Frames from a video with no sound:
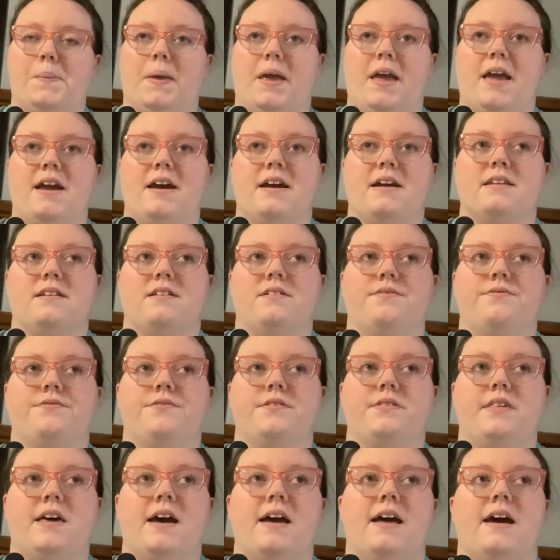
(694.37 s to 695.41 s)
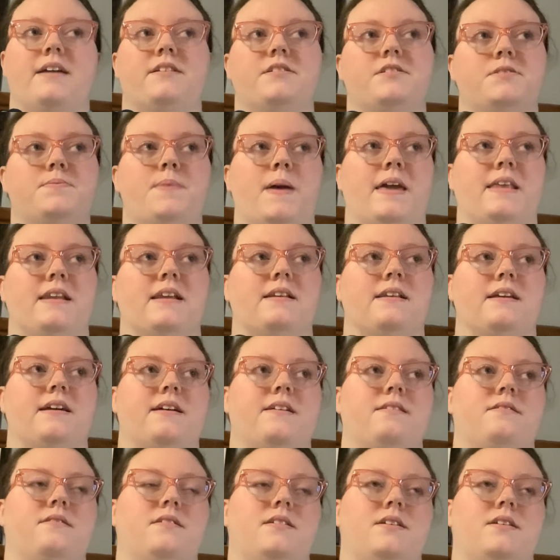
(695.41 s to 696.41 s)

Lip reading: And for that, I just painted it